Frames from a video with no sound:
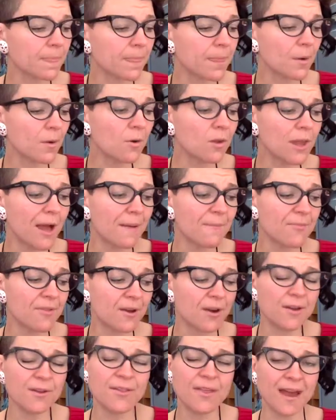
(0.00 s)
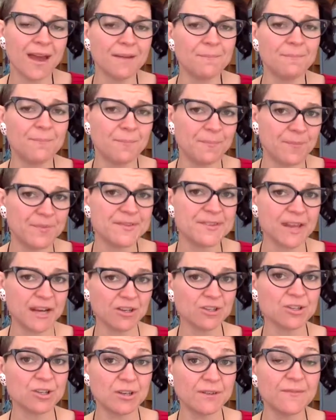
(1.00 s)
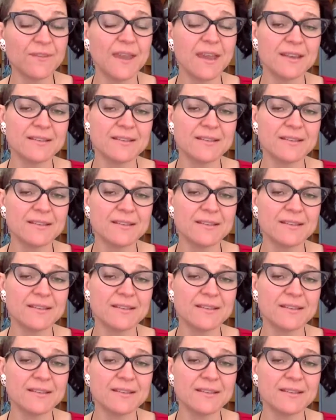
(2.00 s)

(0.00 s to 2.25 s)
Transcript: All up, though, that section of the